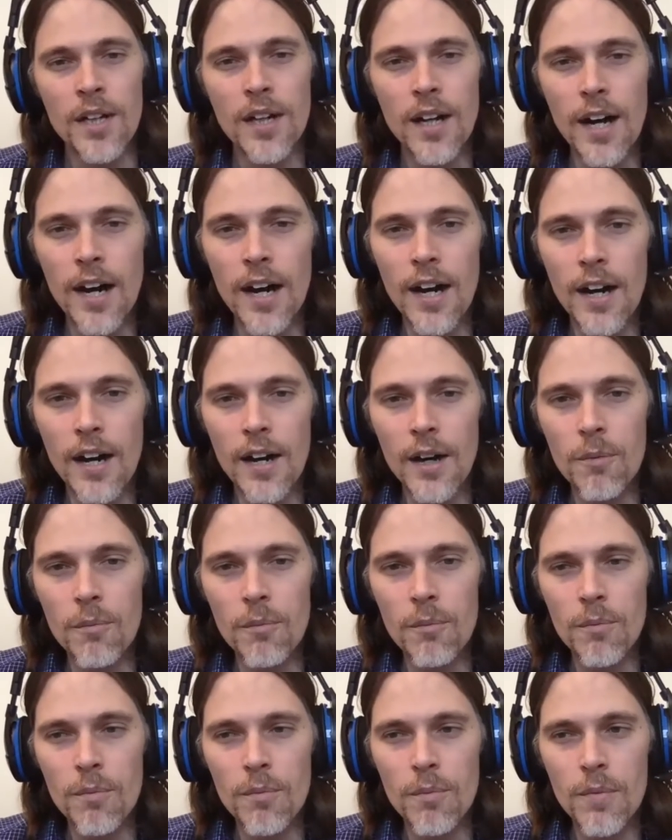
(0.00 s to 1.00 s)

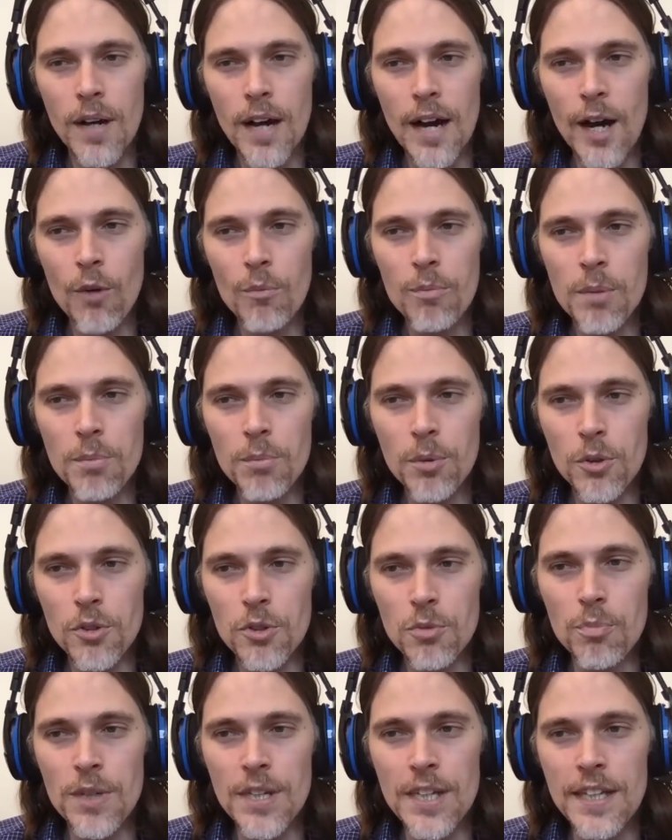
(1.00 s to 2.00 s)
Um, how people
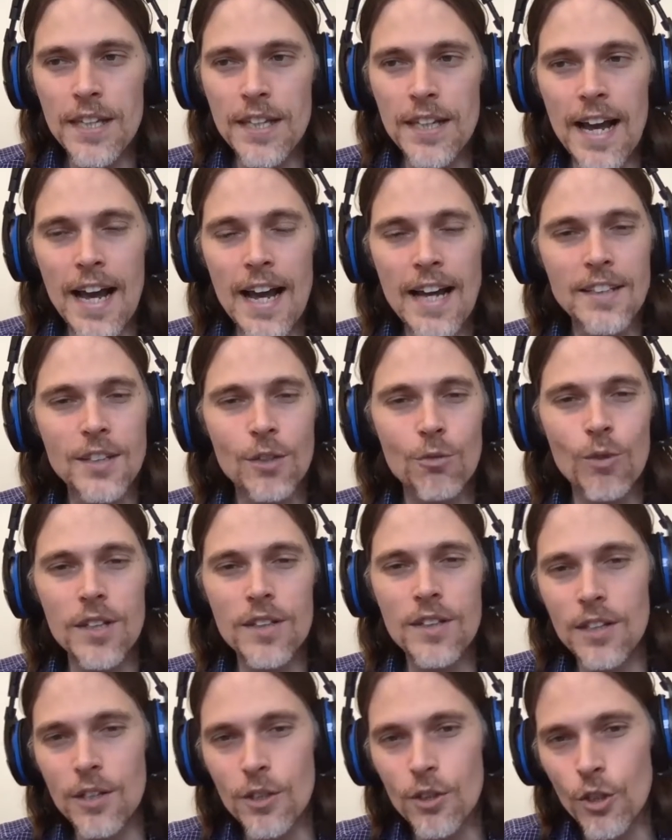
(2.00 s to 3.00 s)
speak and act and what
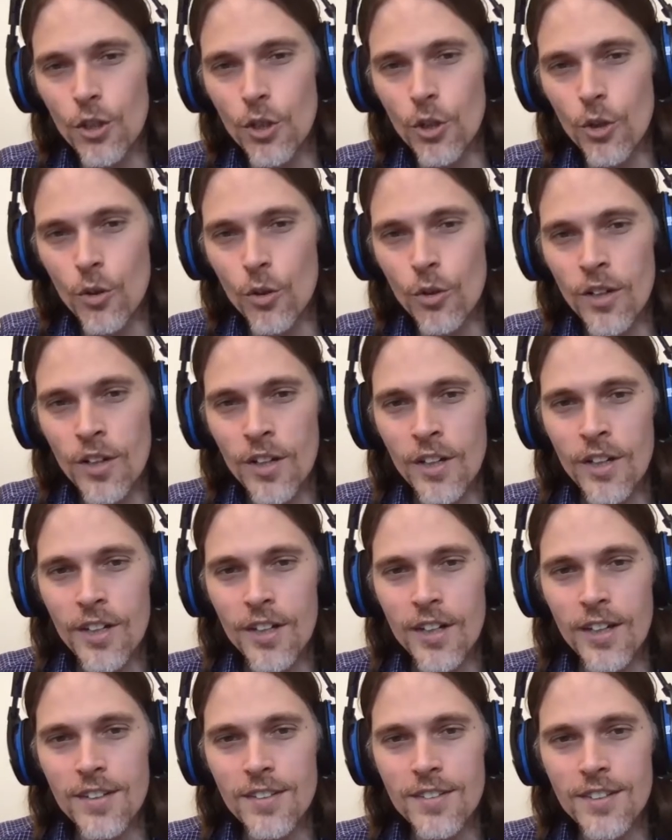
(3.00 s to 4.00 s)
they do
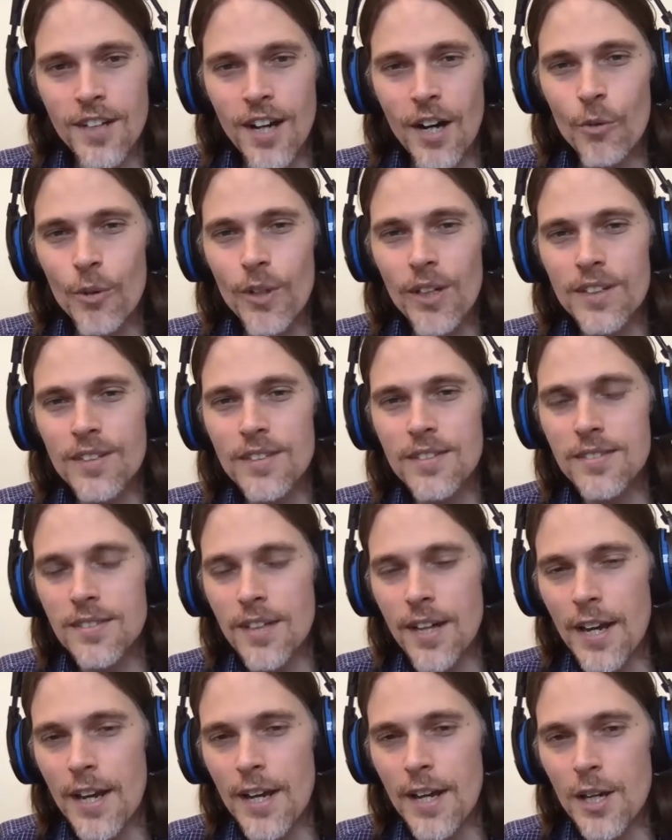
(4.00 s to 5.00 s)
is not really the
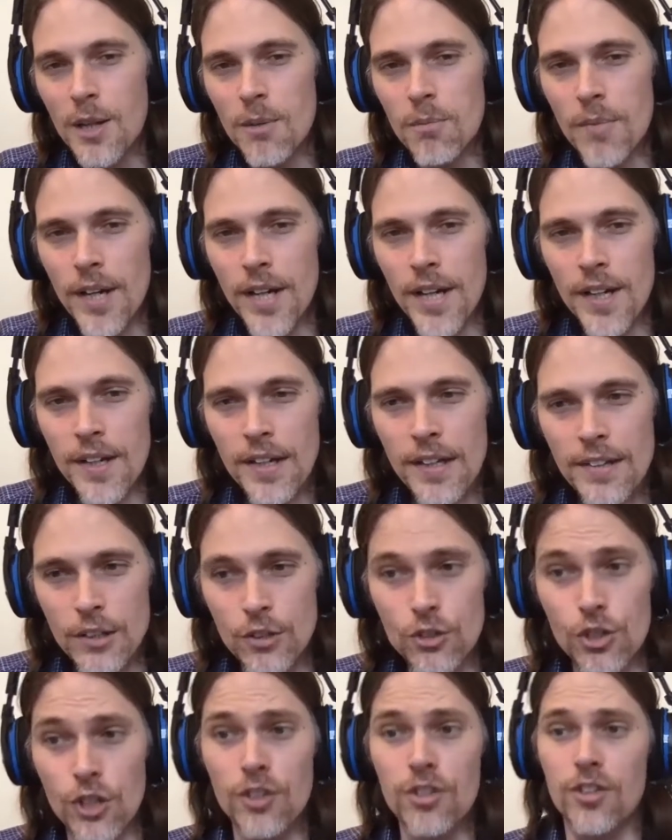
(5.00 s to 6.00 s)
same. And, and the
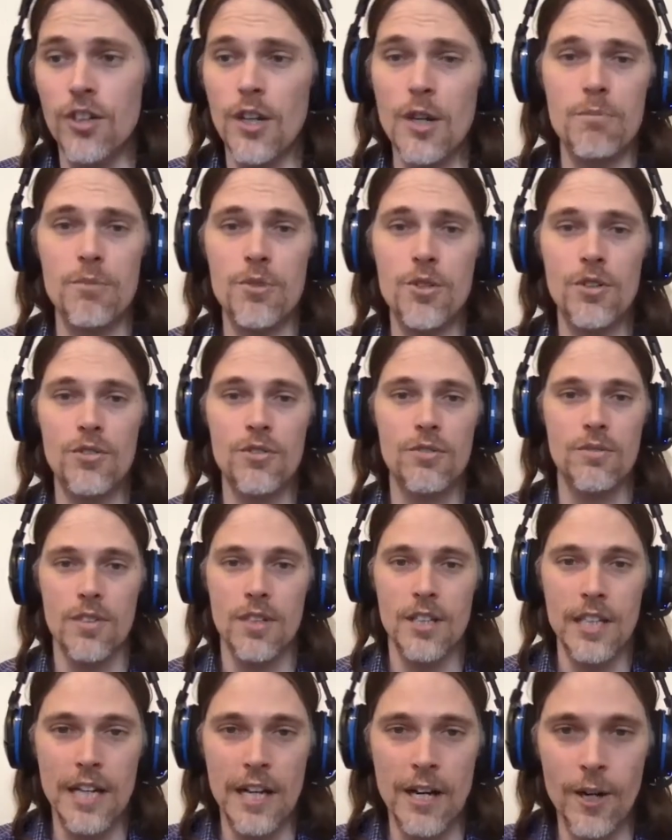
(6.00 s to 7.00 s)
system, just,
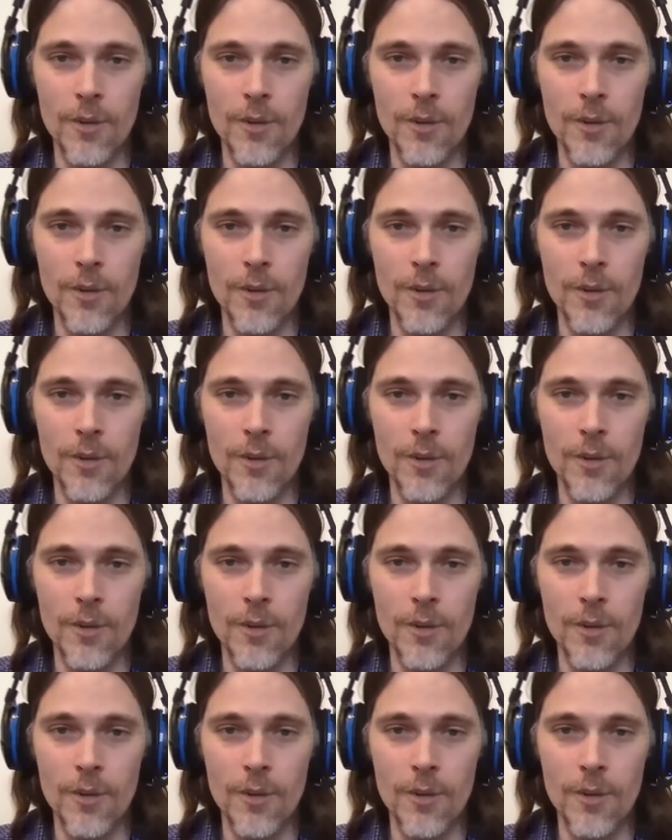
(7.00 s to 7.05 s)
you know,